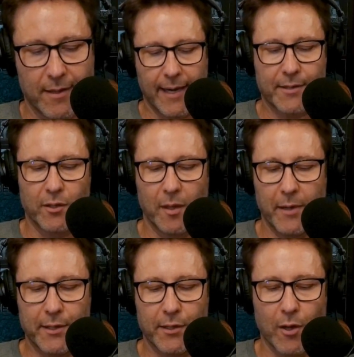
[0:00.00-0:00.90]
Tickets are
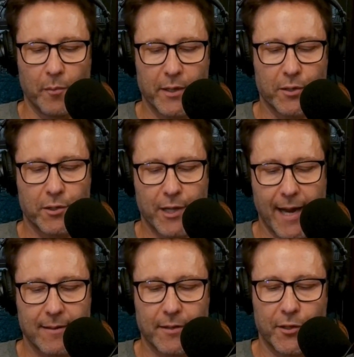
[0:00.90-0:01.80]
limited, so don't miss your
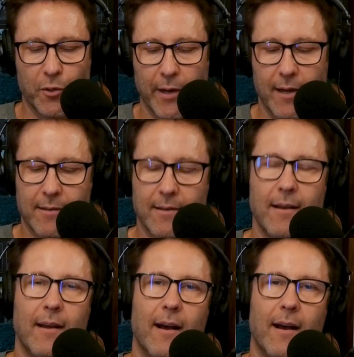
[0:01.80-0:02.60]
chance to join us